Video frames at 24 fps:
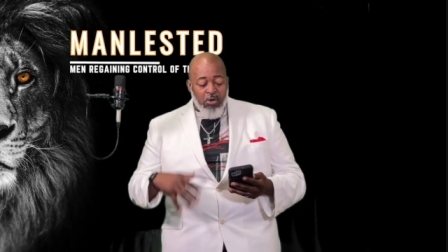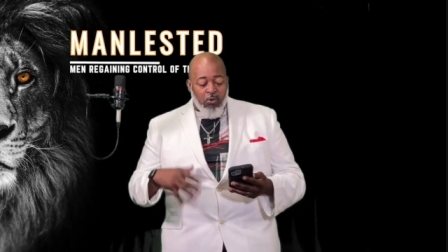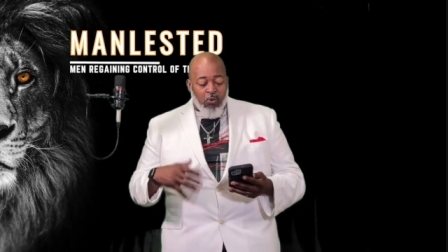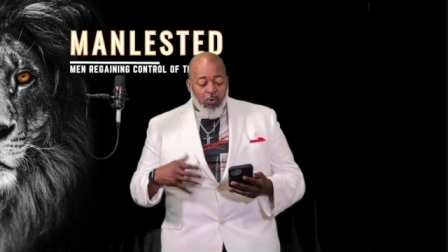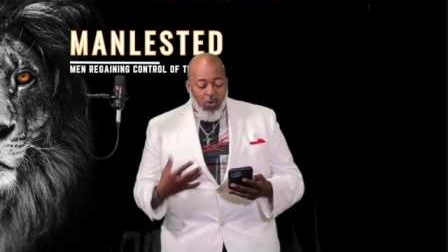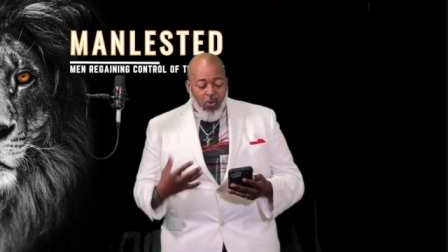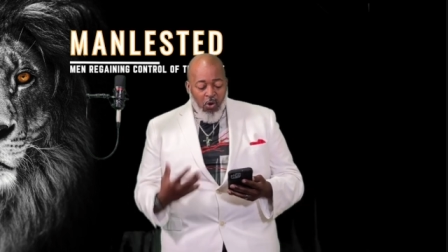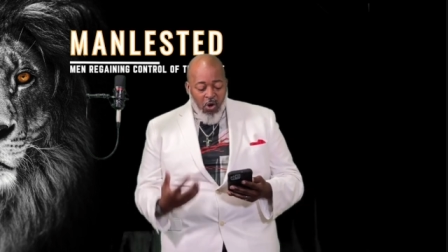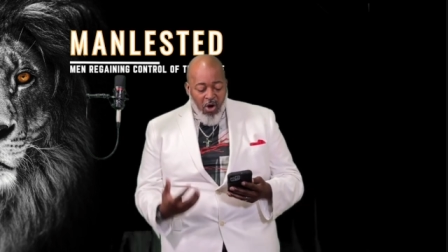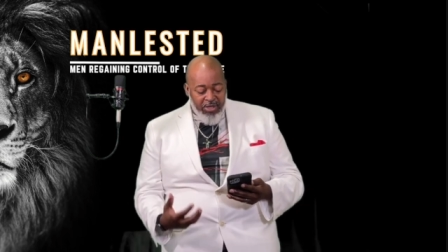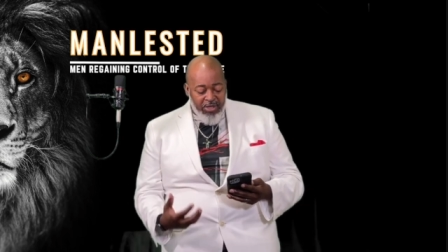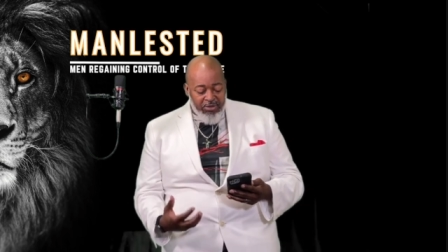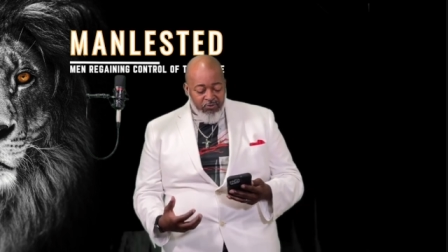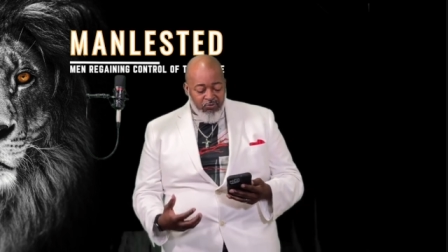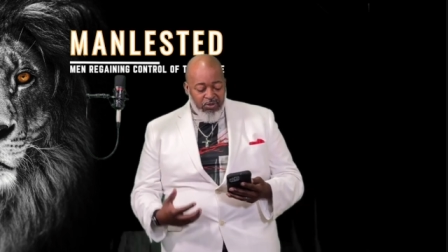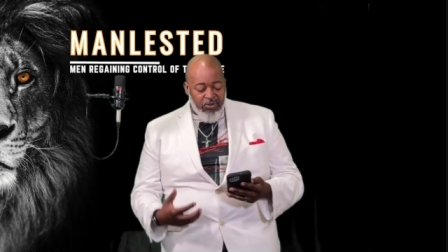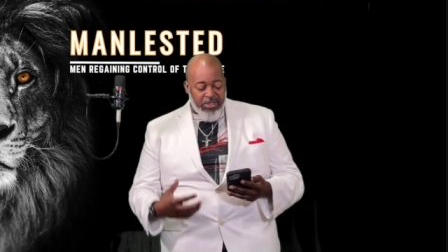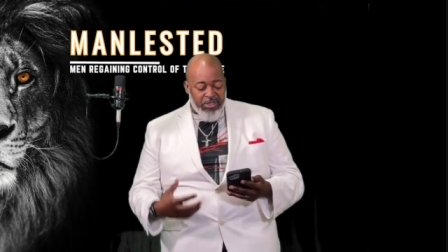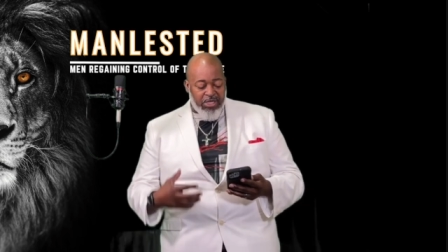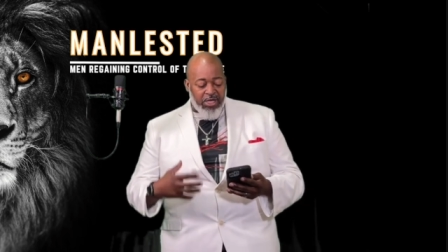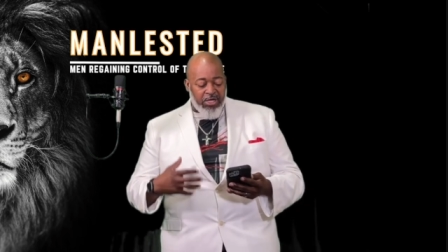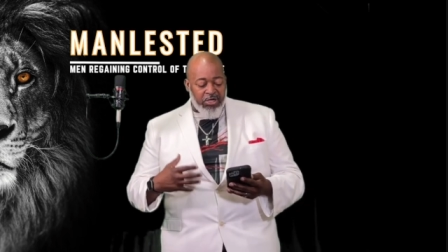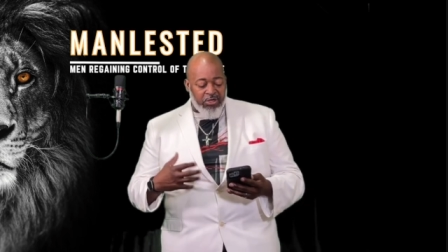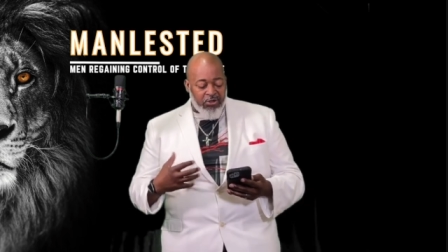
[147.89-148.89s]

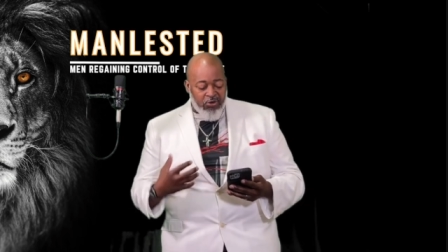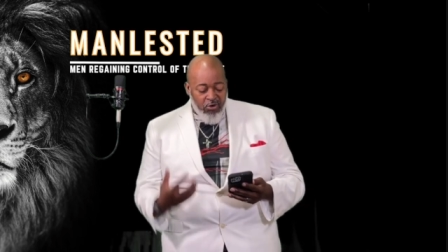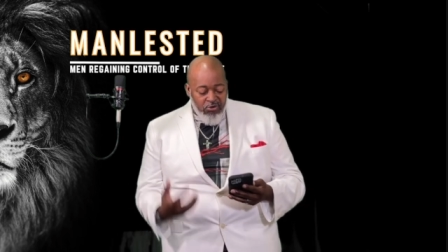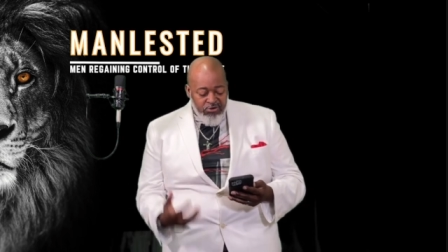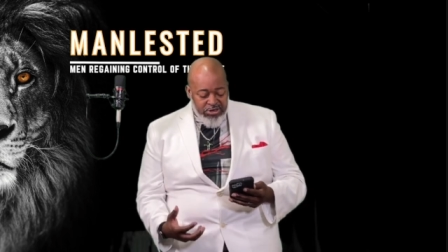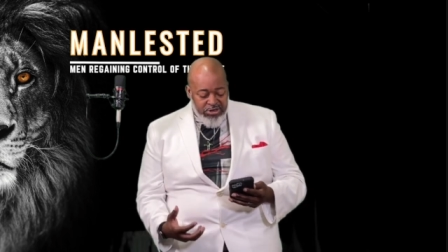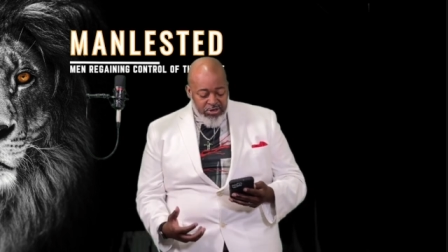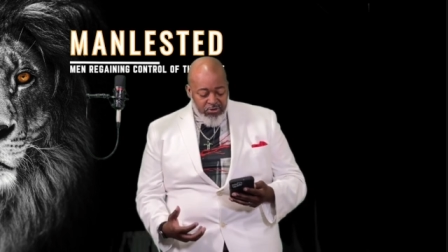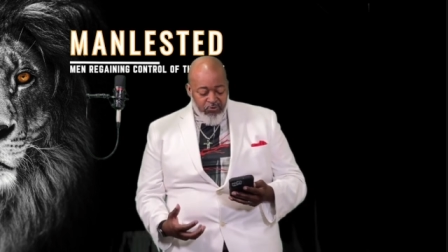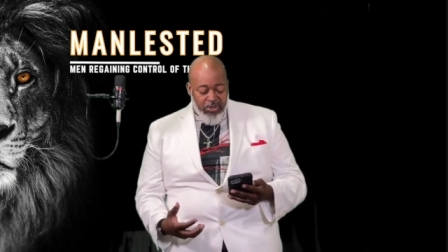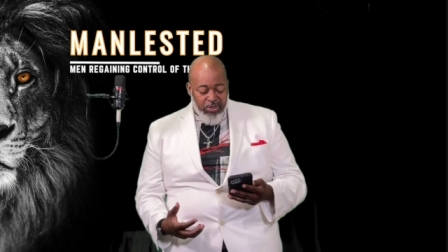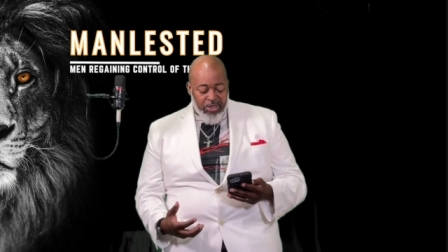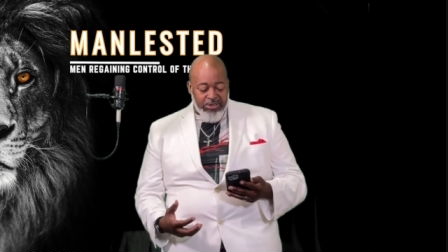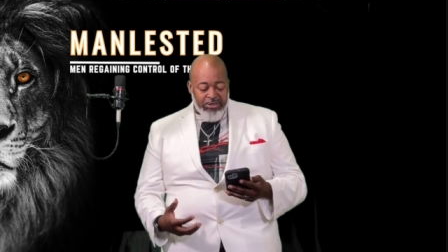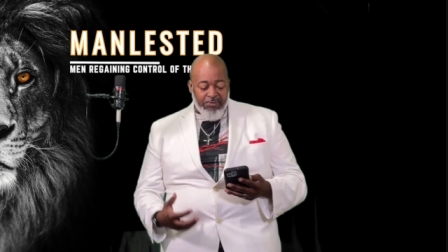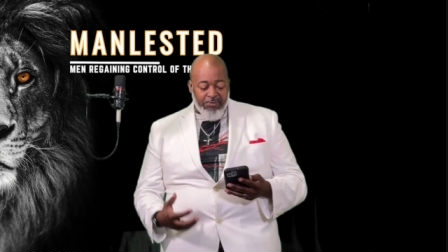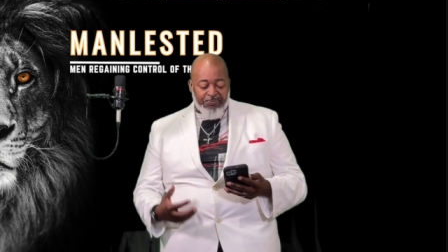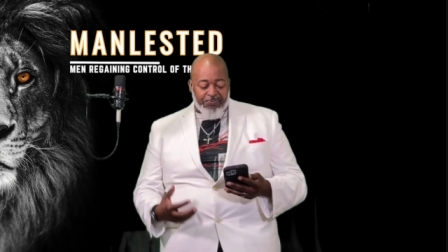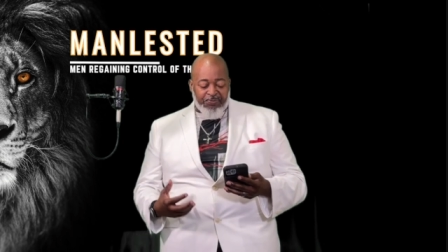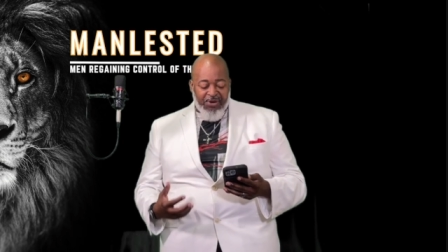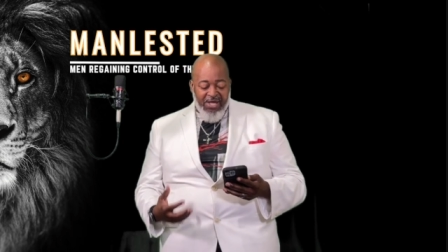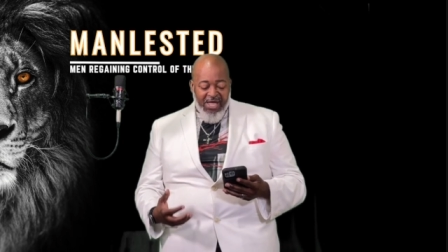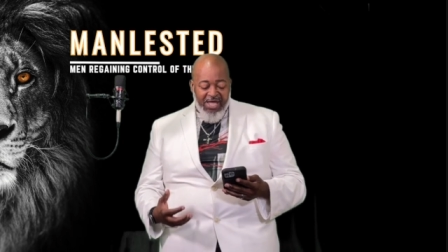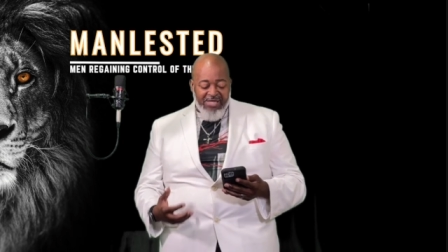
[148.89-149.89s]
watering and nurturing the
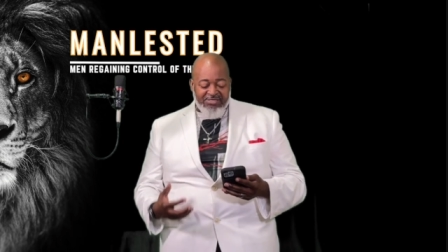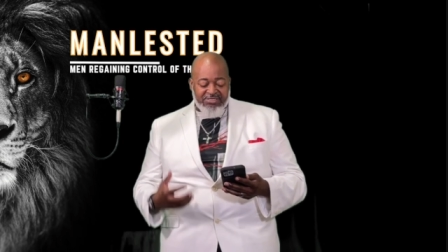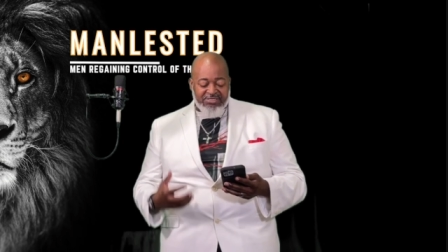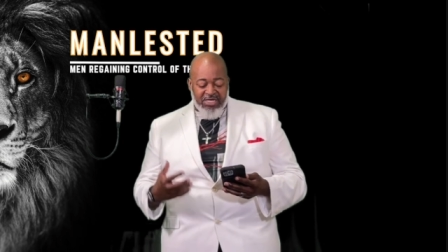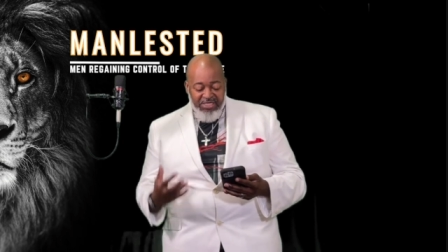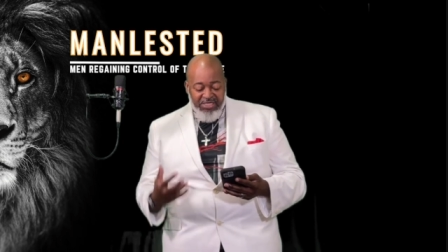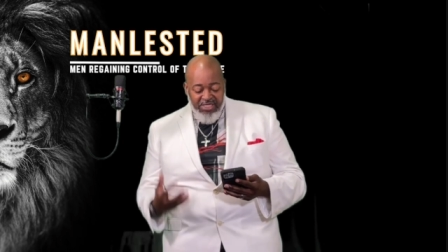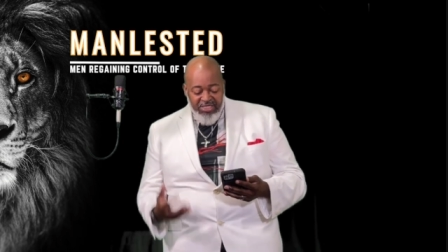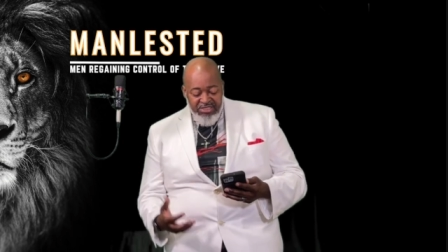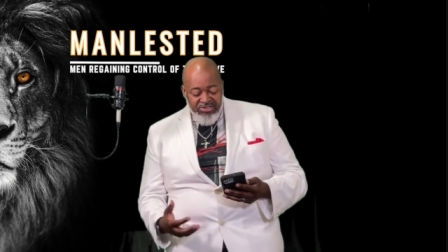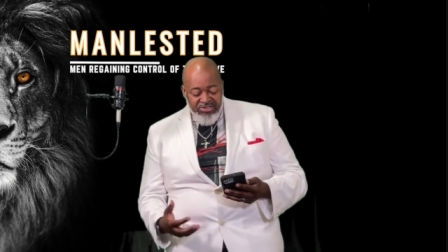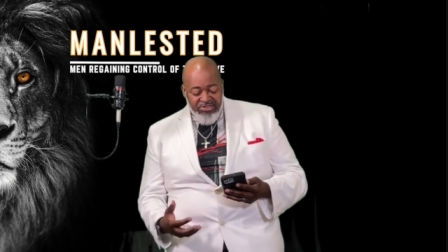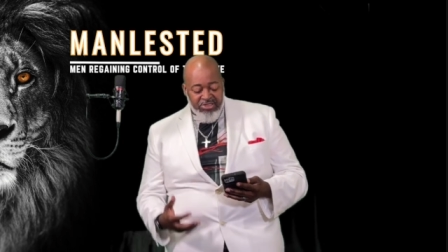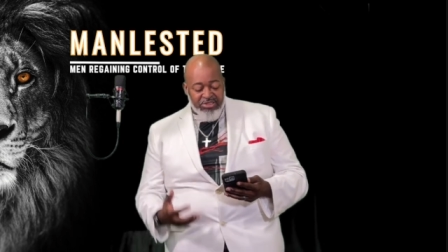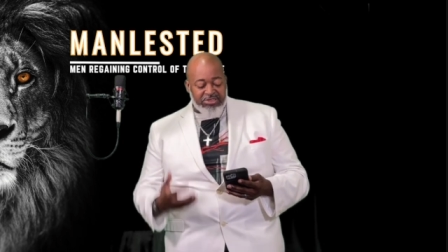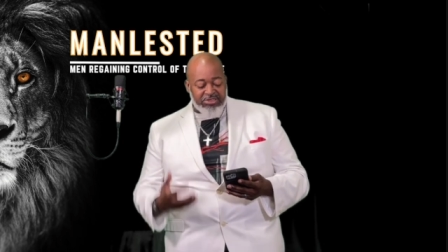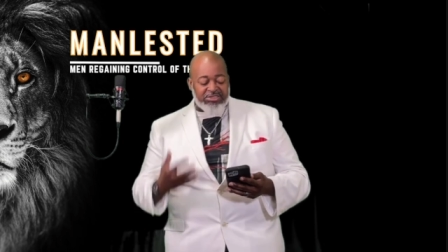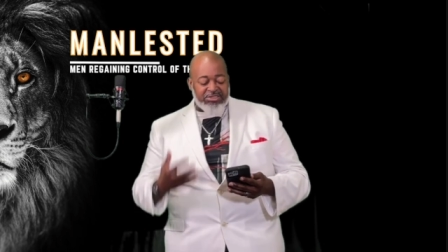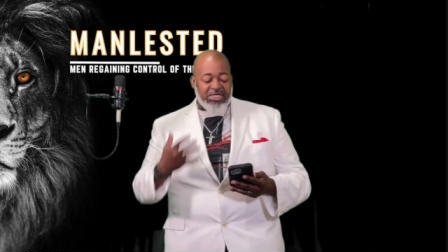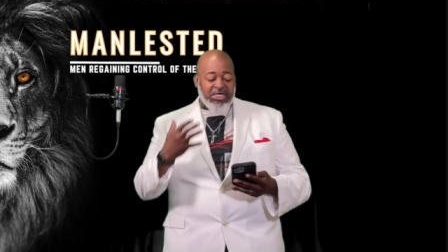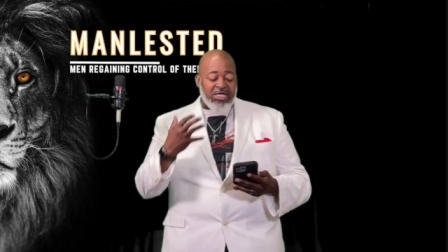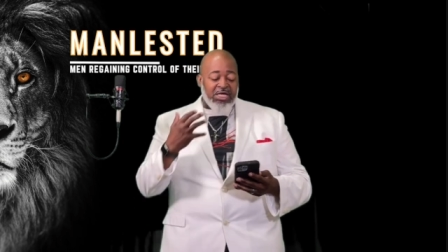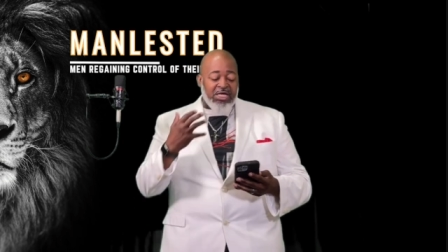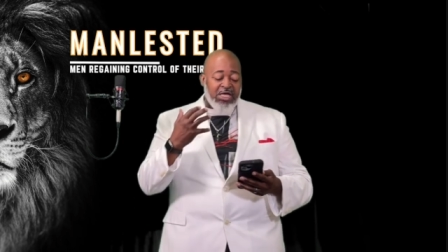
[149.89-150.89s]
plants
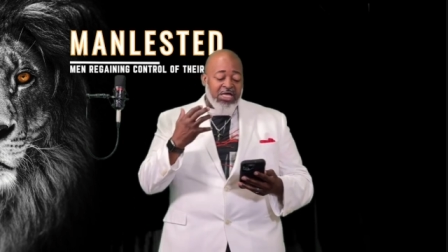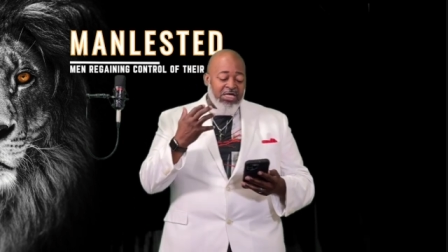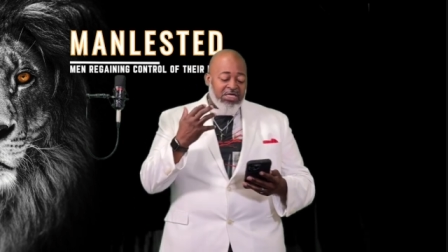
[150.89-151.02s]
diligently,